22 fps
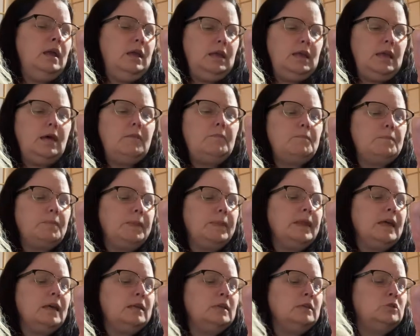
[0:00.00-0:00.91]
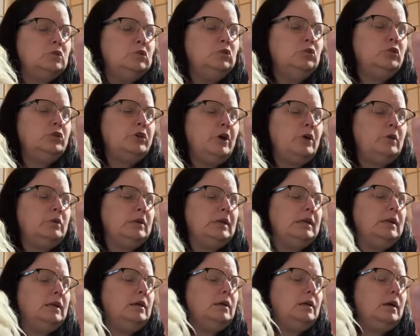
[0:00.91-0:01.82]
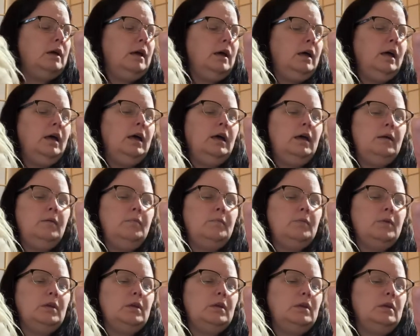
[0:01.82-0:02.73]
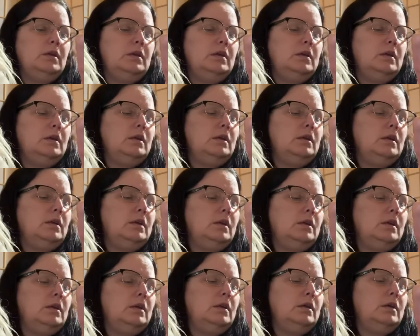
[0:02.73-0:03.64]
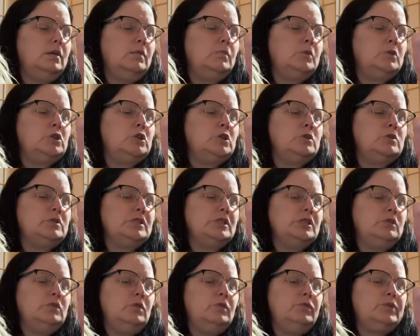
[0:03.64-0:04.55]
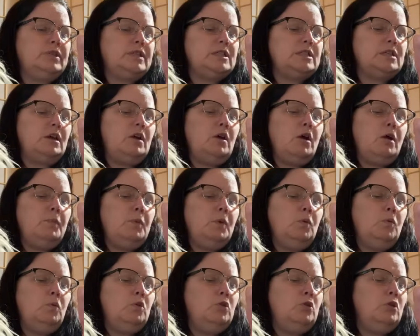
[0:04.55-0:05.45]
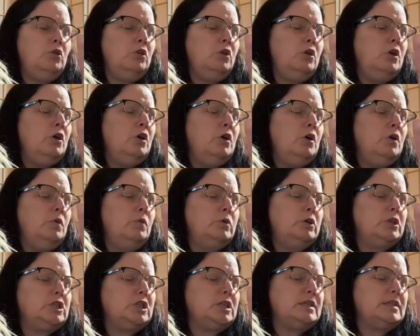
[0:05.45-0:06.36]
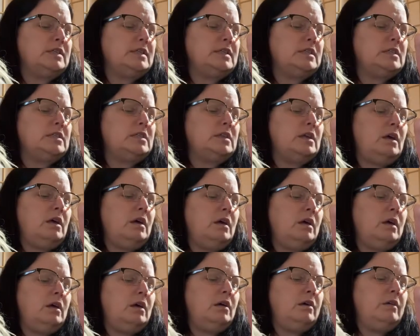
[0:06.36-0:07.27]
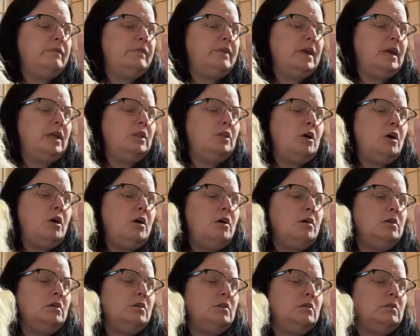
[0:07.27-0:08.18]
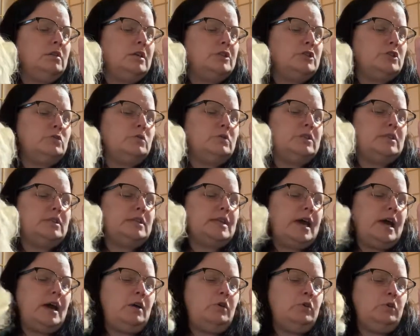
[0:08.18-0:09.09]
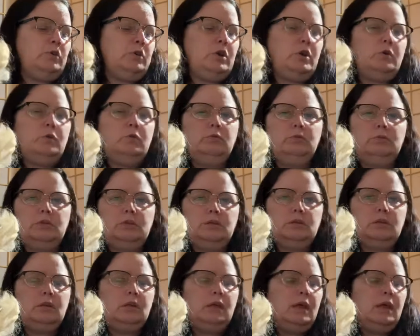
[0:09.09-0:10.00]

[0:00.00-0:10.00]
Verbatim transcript: Yep, dual coated. Um, matures into a fleece of carpet wool, which consists of a long, lustrous outer coat